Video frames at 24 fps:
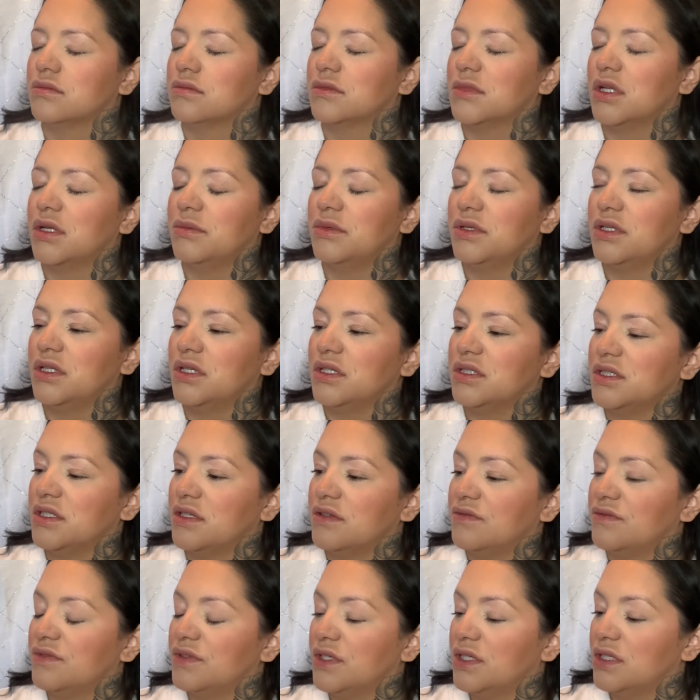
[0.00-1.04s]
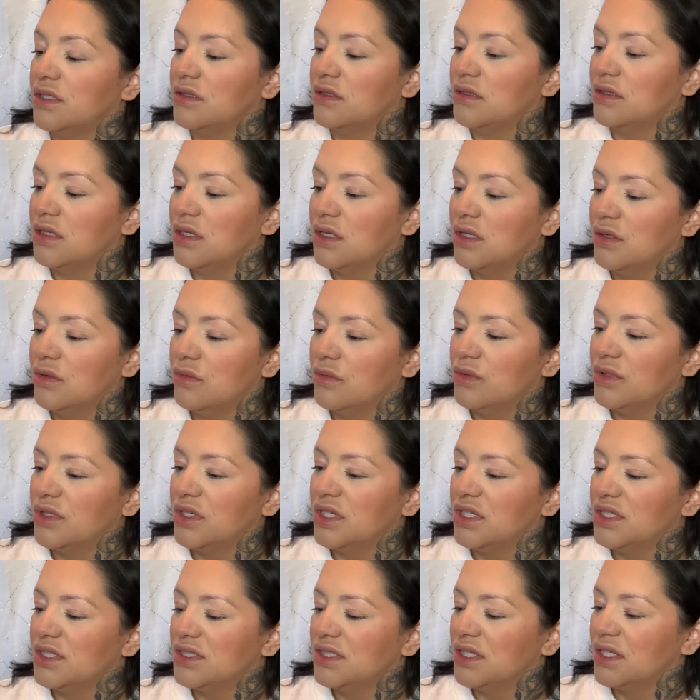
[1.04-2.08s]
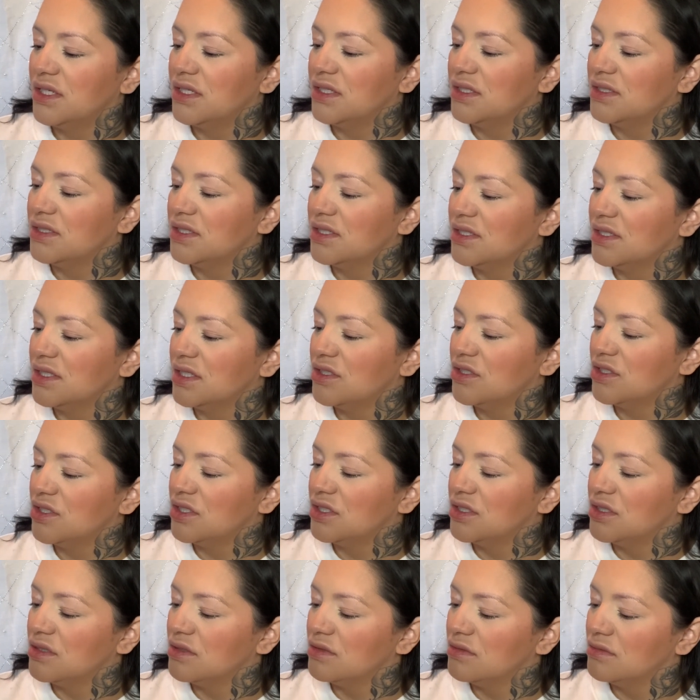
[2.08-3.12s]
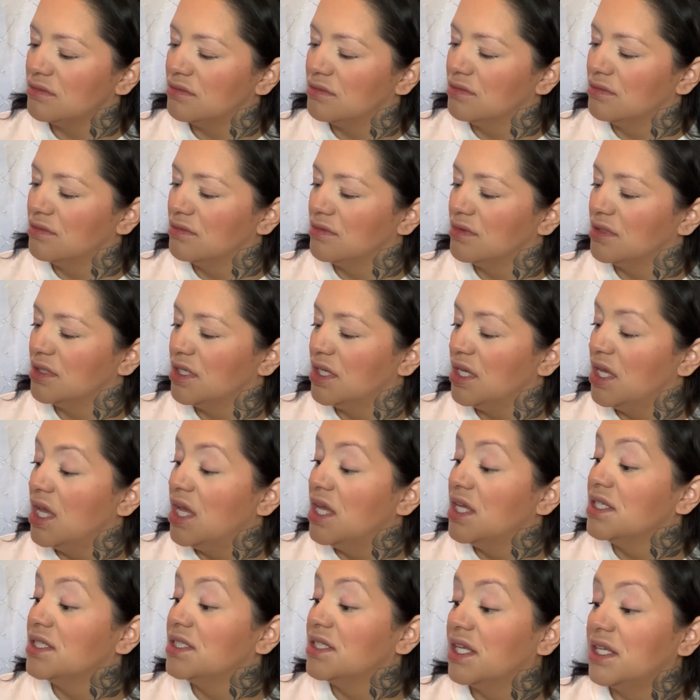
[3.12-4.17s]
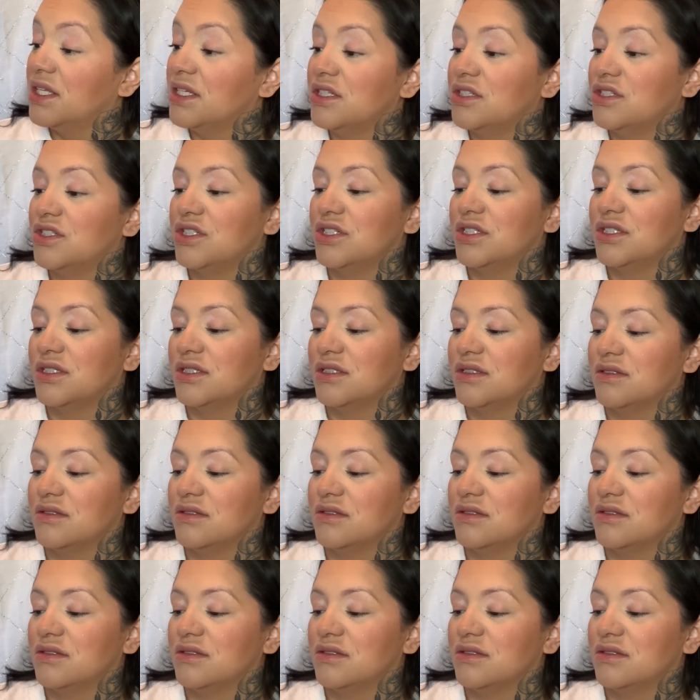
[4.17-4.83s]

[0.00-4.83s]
I mean, not 10 feet. What did it say? 6 inches? 10 inches.